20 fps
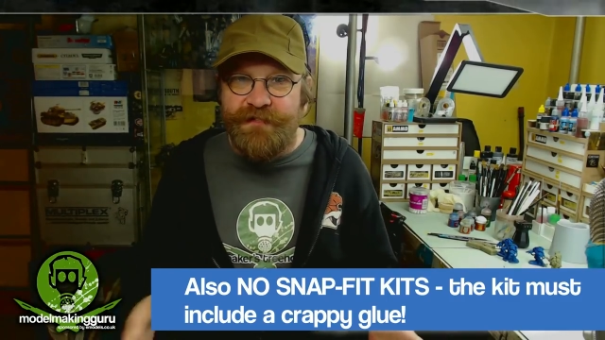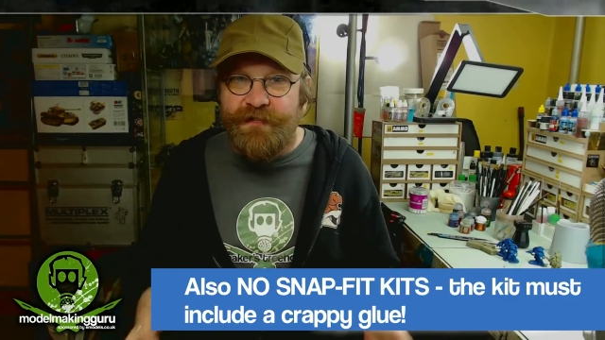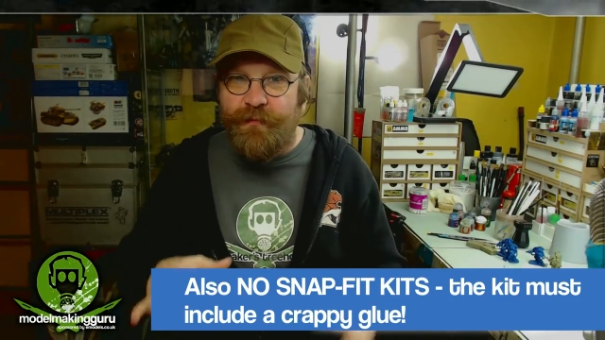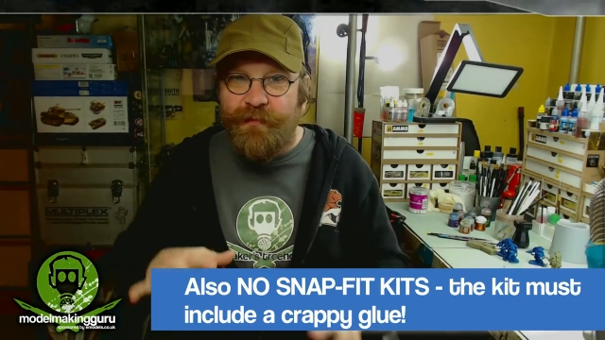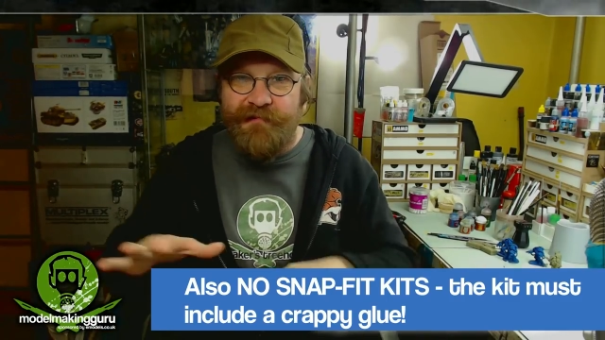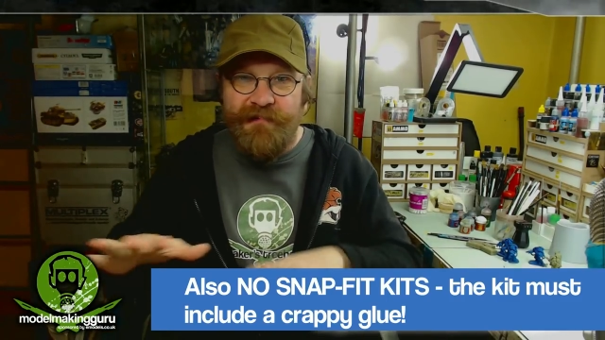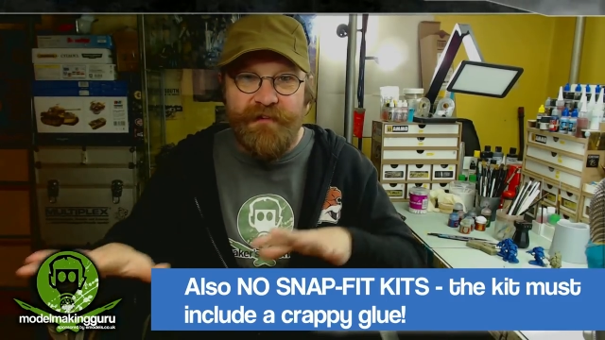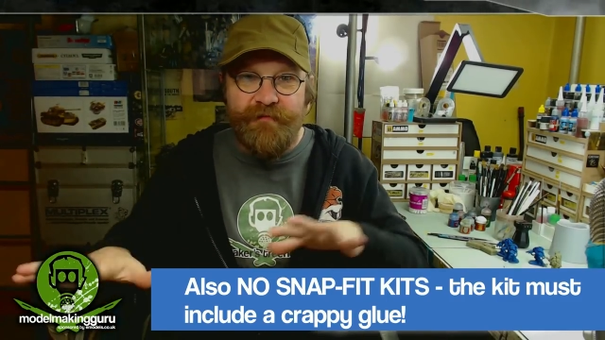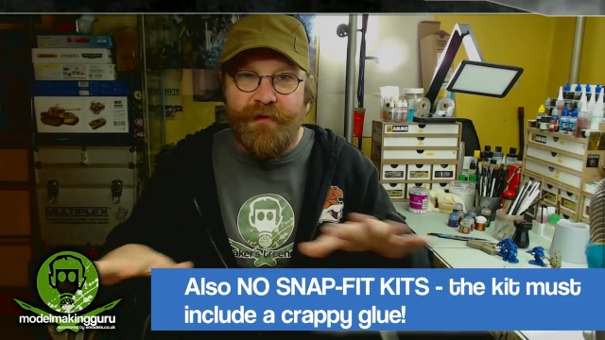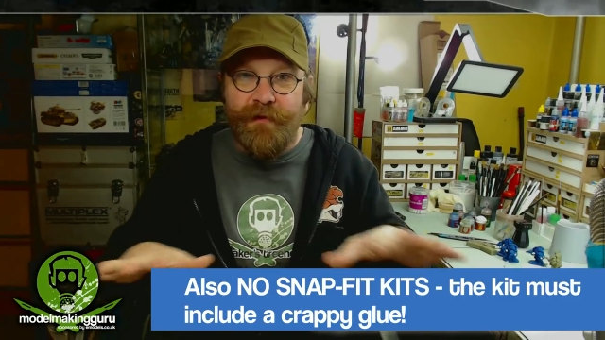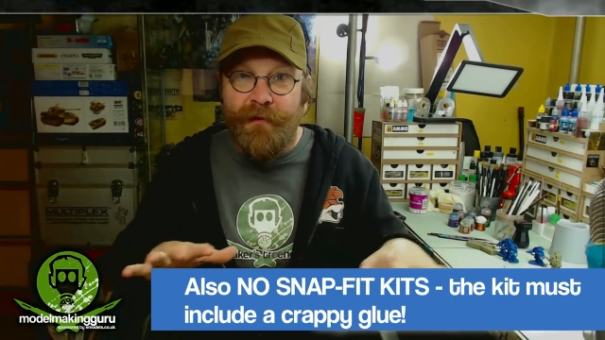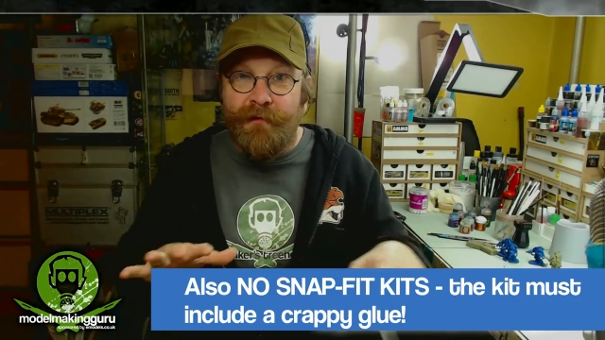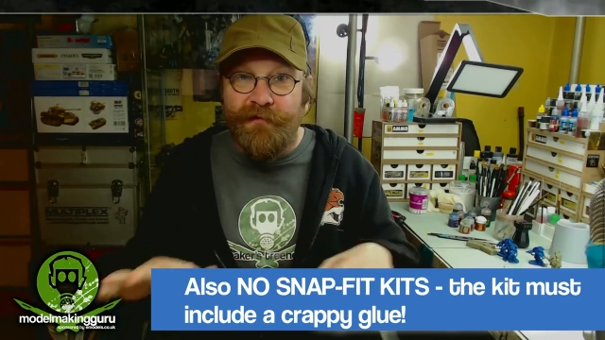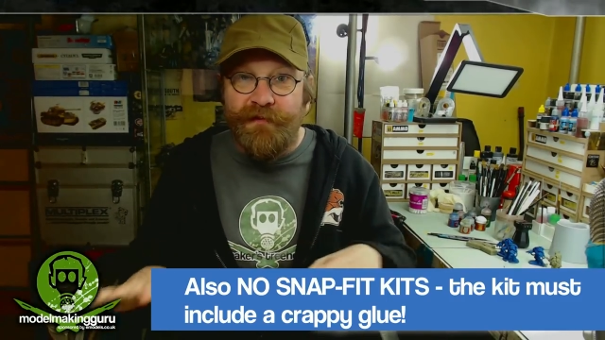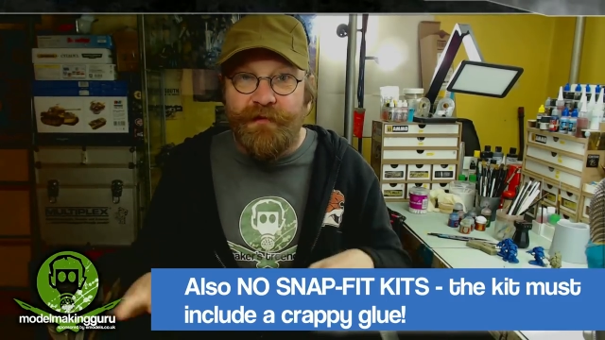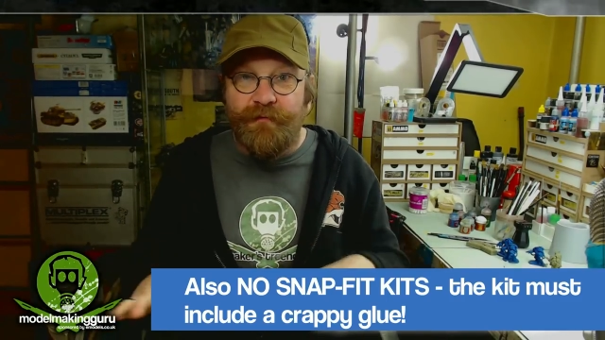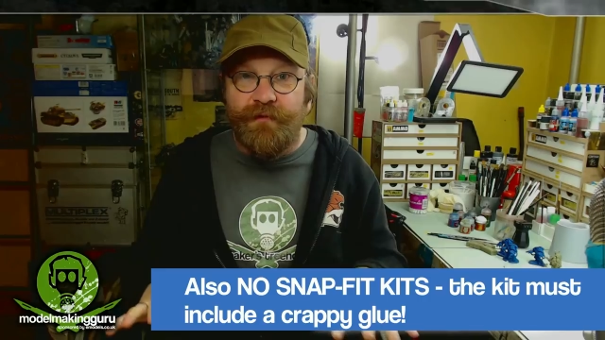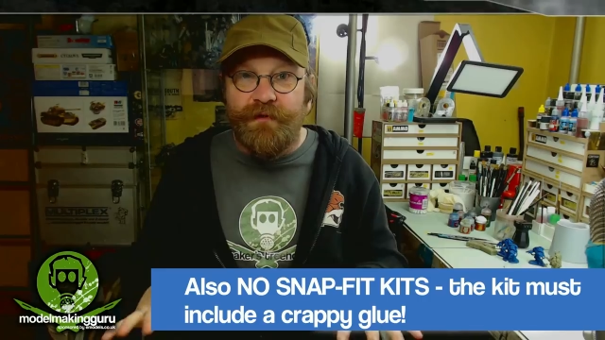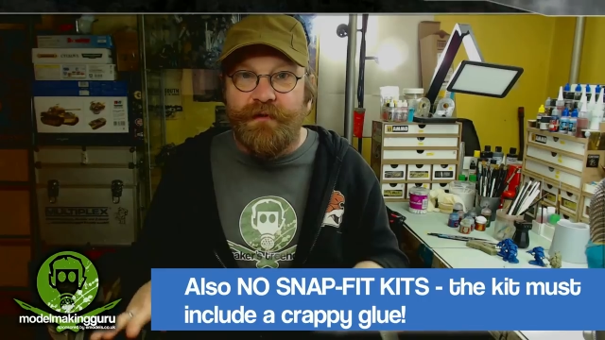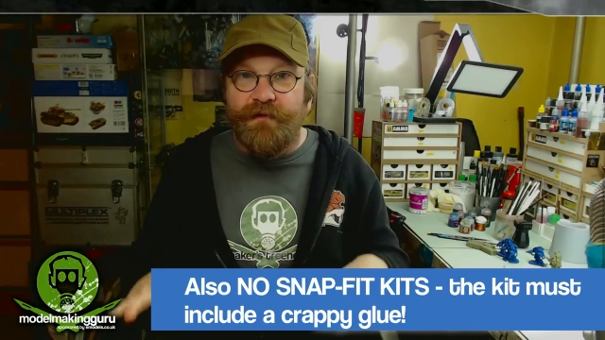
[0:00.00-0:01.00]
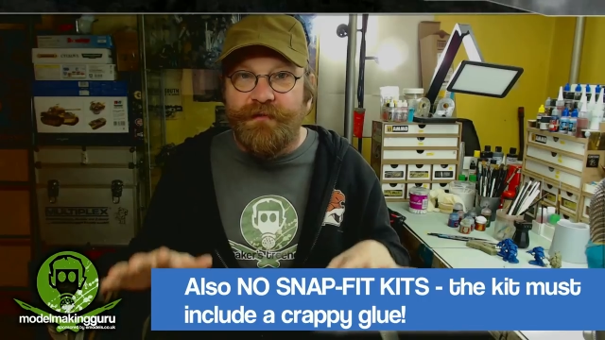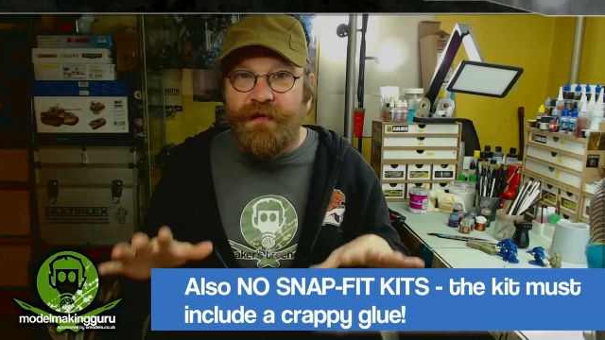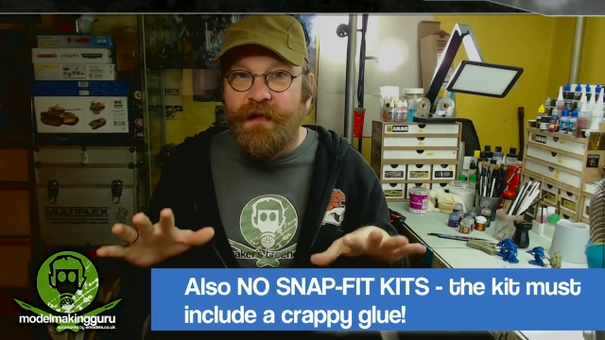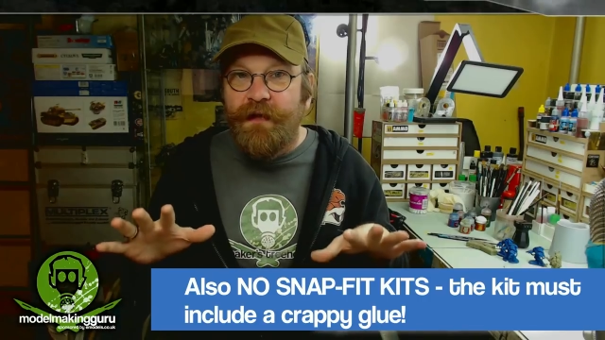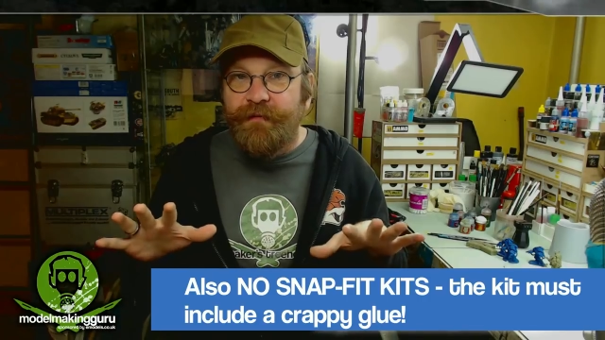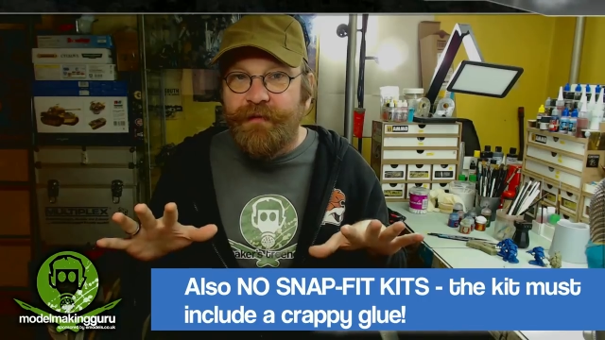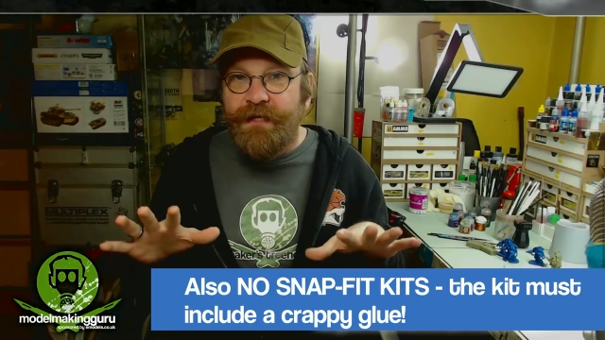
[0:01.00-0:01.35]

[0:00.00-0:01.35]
So wherever you are in the world,